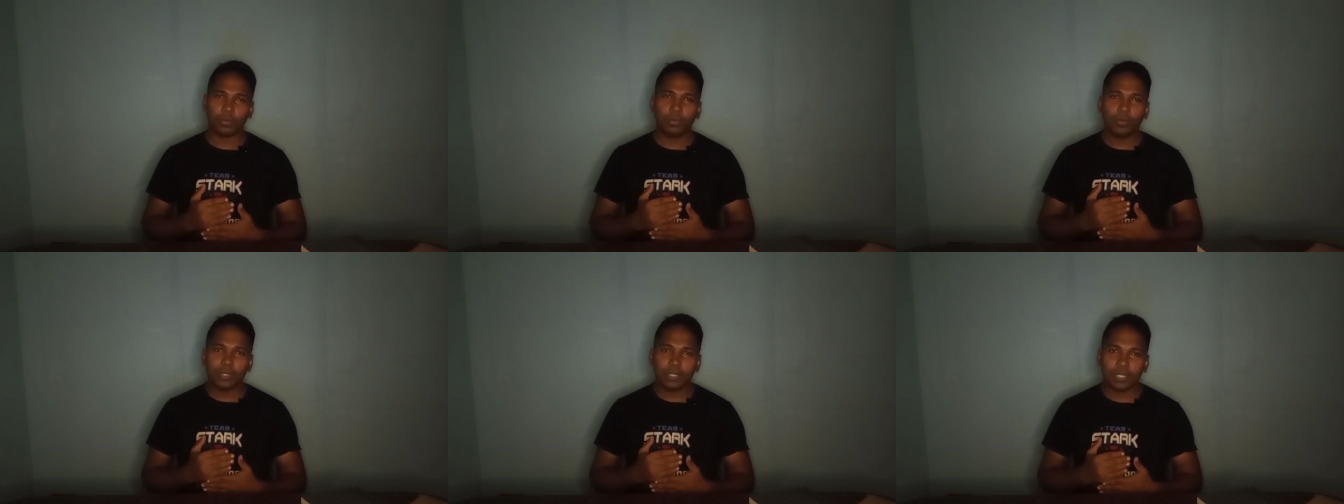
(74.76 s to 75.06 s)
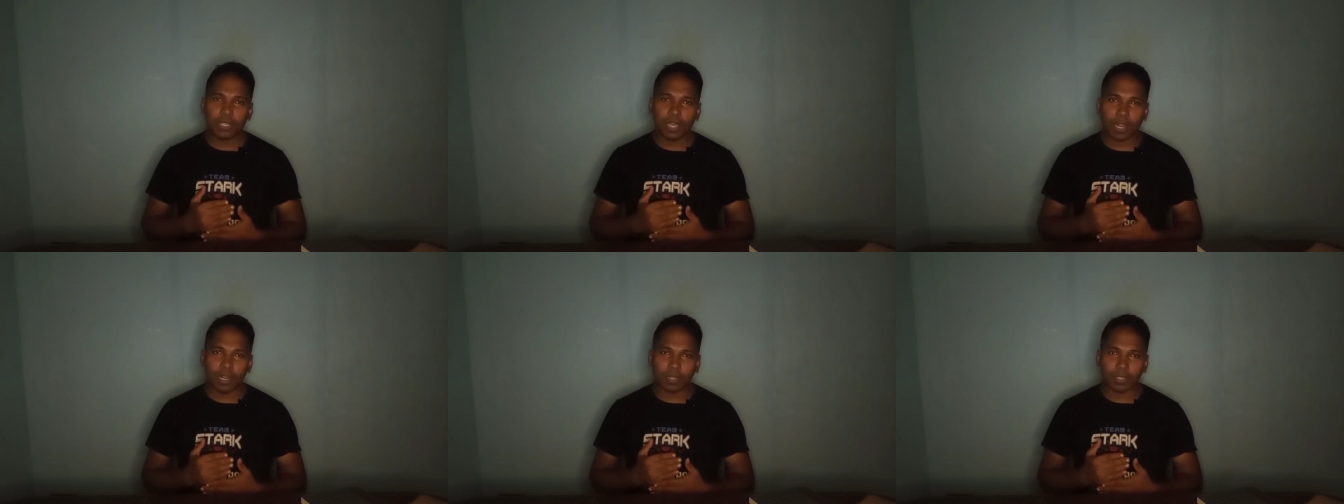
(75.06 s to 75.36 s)
Who
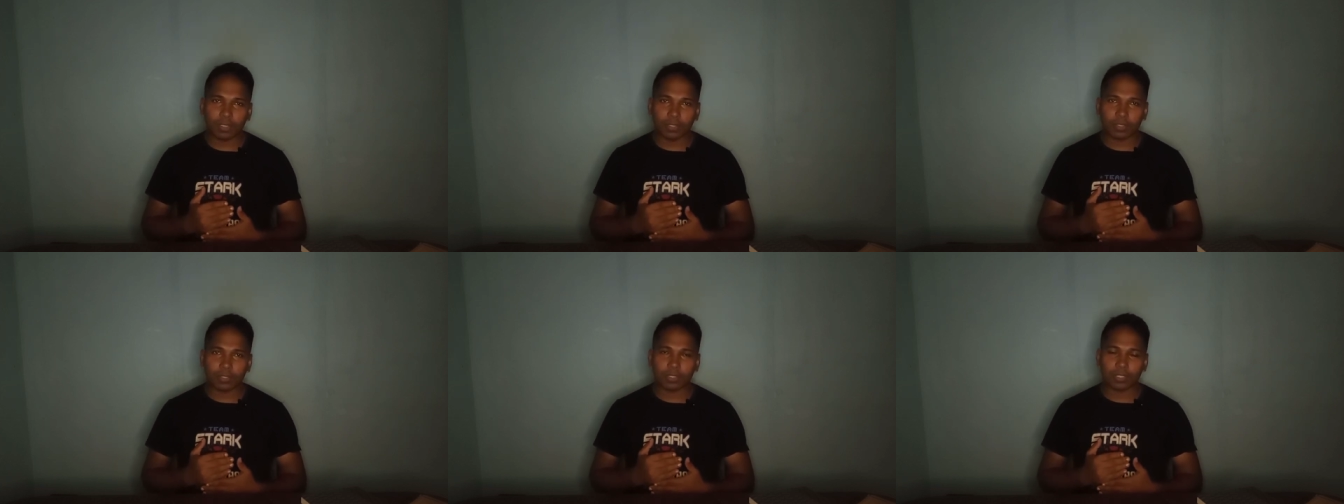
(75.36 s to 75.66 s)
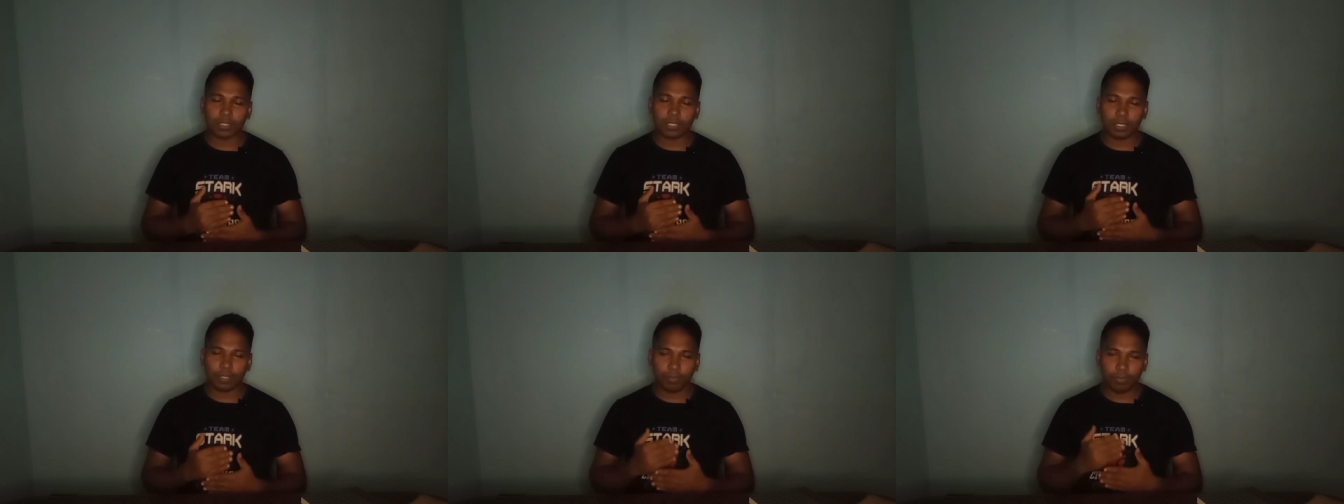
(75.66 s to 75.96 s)
is
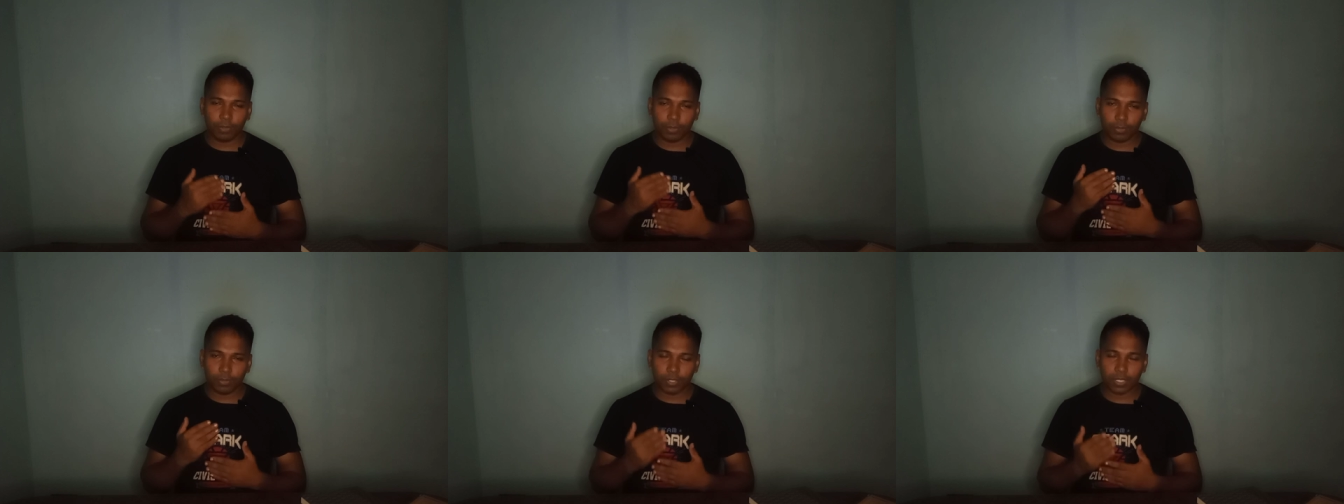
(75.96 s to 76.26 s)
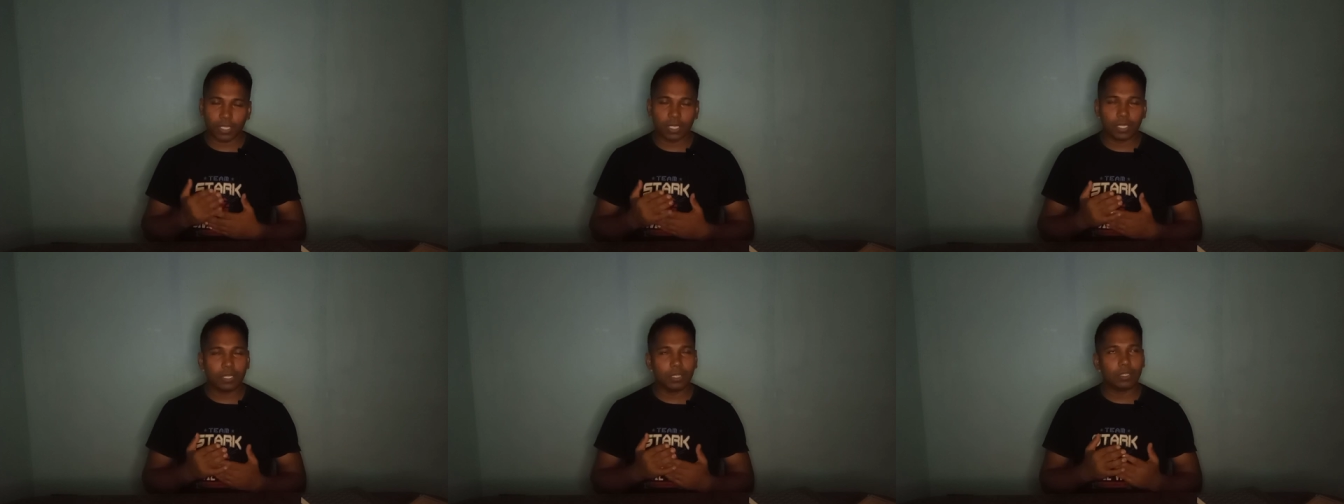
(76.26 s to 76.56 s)
artist? If you
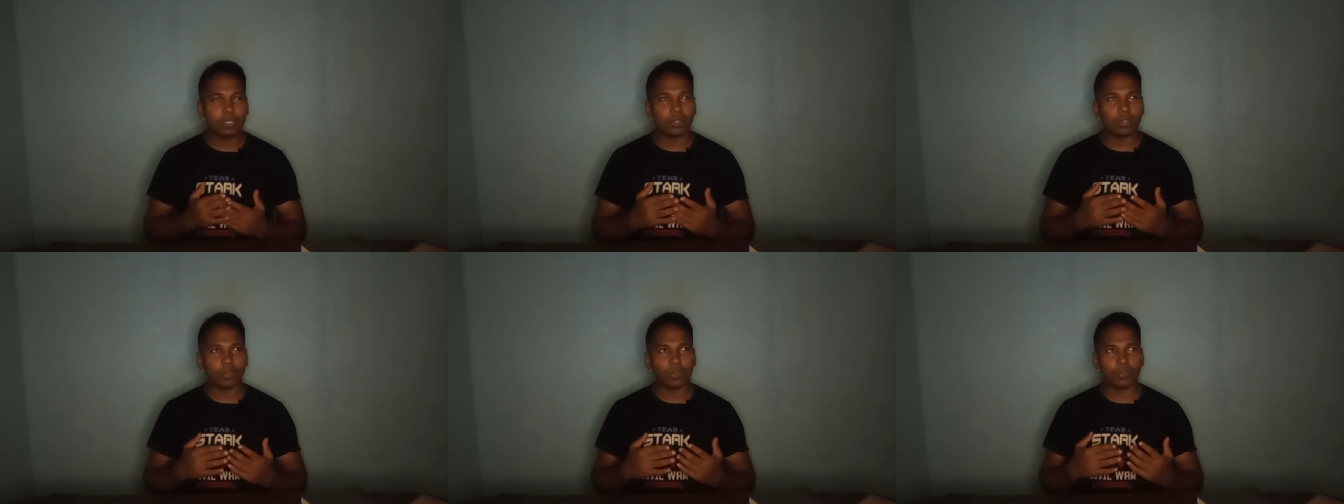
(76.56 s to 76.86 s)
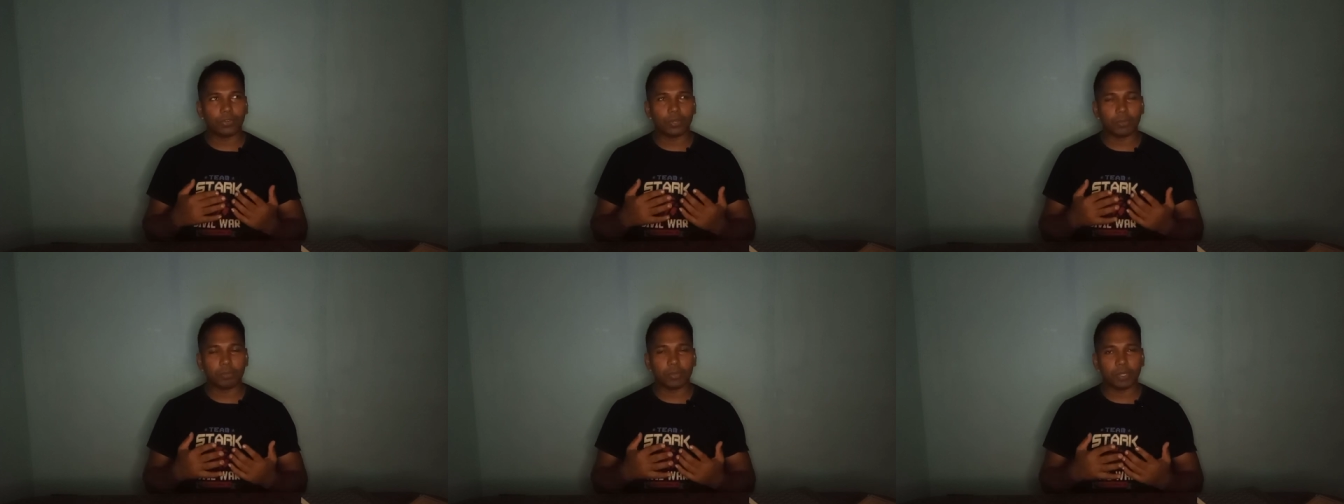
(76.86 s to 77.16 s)
sell
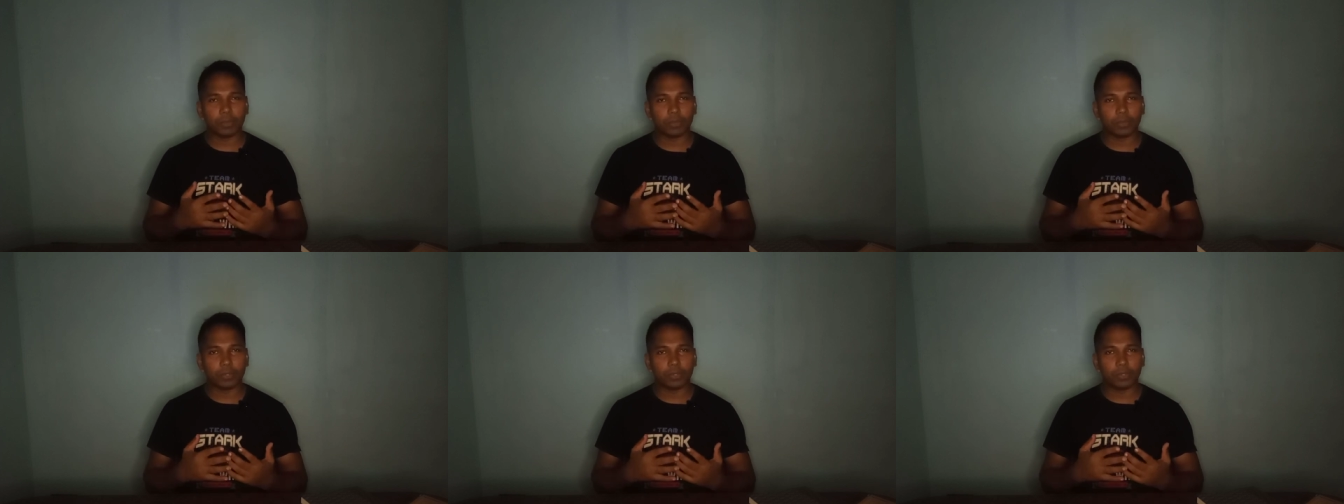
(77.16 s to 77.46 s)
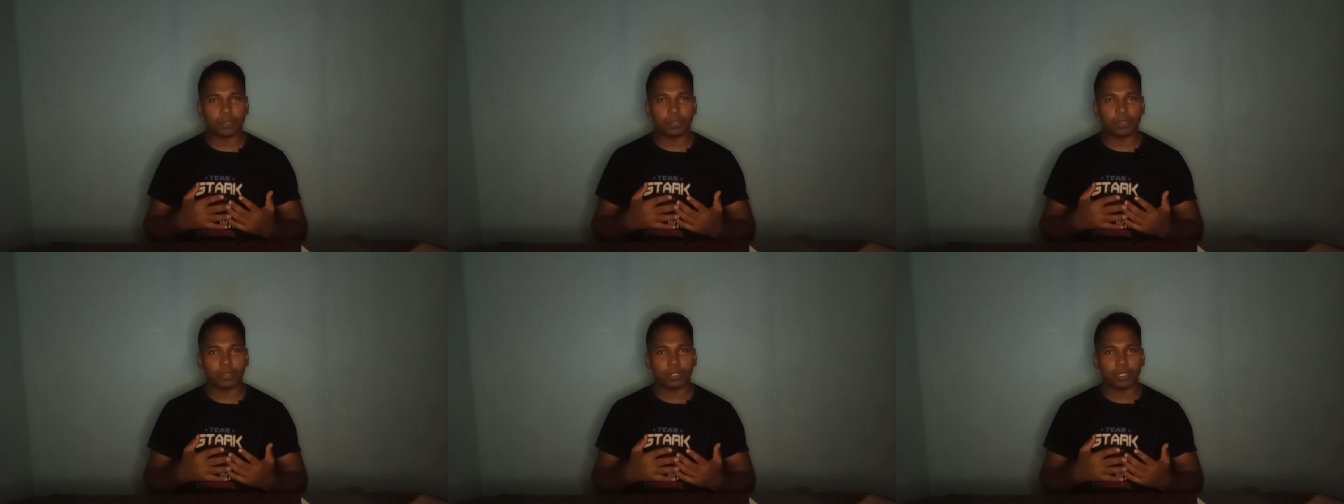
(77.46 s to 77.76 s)
a
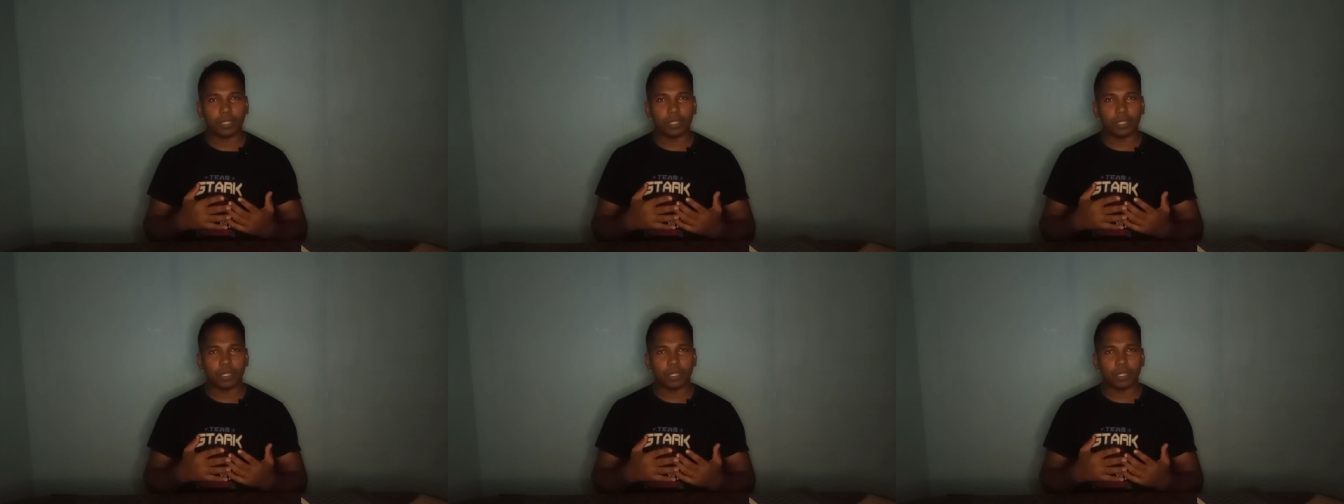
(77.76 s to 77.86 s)
Redbubble